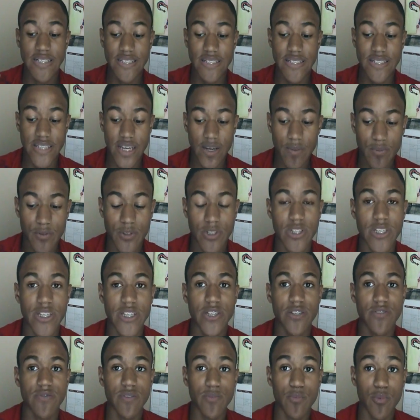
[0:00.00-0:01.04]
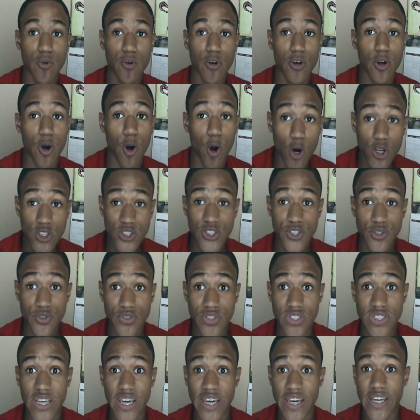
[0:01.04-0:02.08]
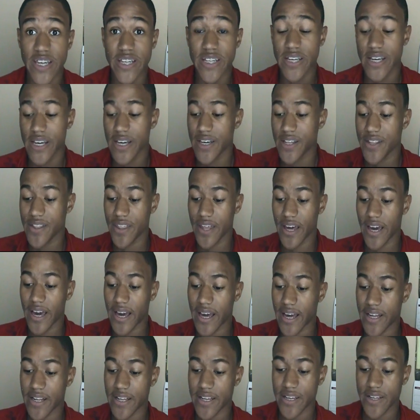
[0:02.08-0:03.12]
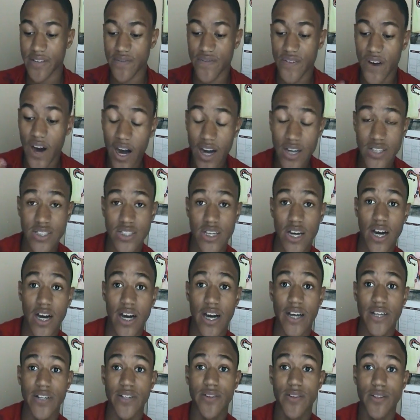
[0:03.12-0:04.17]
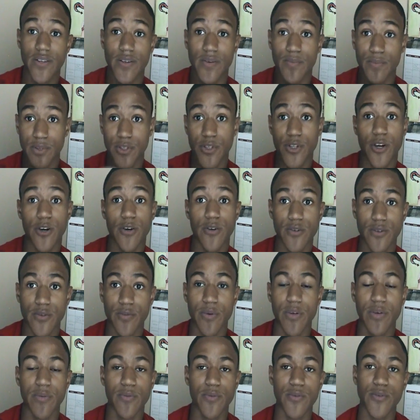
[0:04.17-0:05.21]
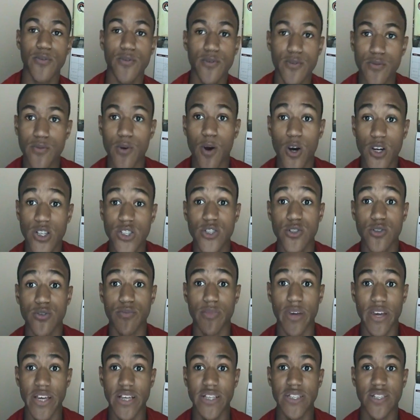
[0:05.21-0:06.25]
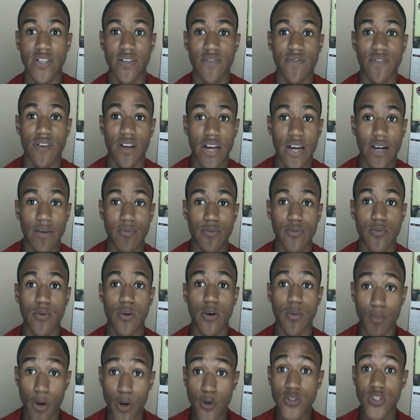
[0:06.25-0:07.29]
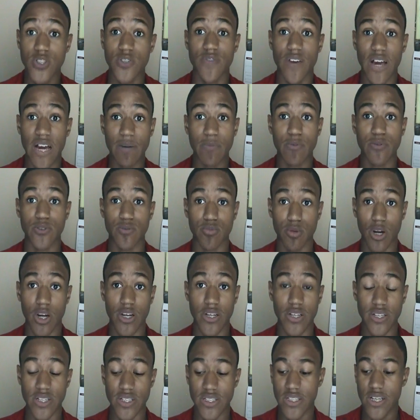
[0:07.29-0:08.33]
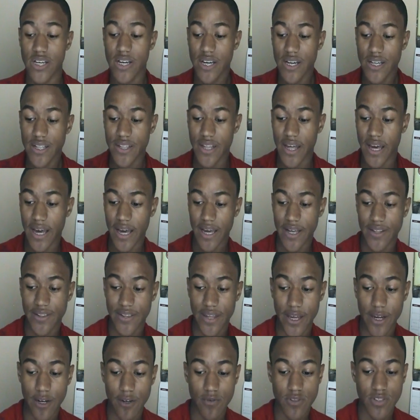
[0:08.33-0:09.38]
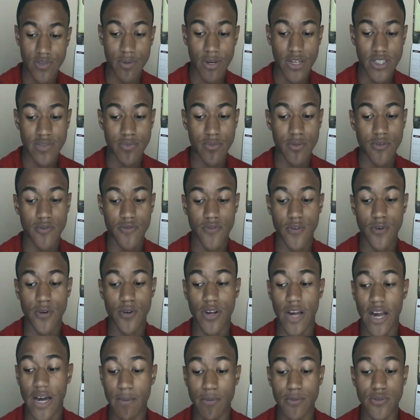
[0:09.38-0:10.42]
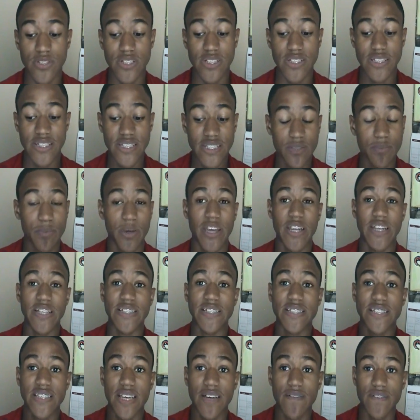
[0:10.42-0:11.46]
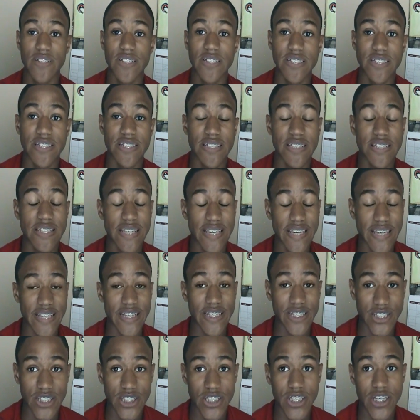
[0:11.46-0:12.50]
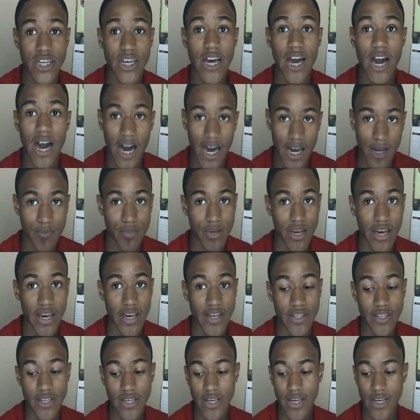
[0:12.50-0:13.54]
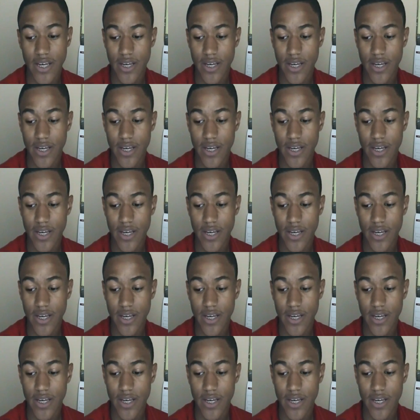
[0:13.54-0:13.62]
Separately, the report also said that Foxconn, the people who also make stuff for Apple, well, most of Apple's products, that they are responsible for Apple's anticipated 7-inch iPad,